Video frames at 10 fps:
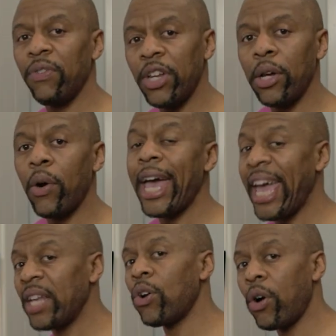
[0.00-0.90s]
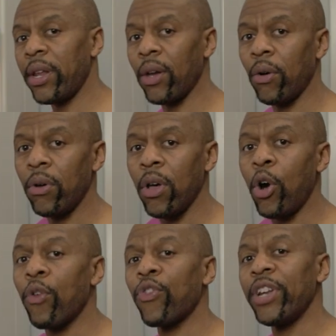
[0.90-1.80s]
video and audio
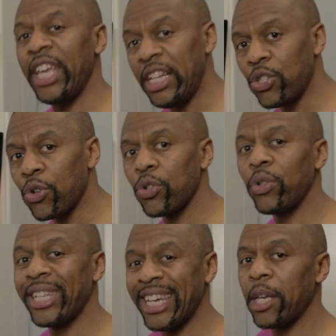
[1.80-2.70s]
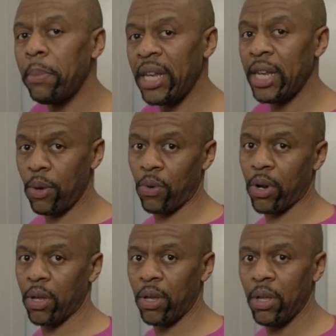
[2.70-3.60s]
over an internal gigabit network.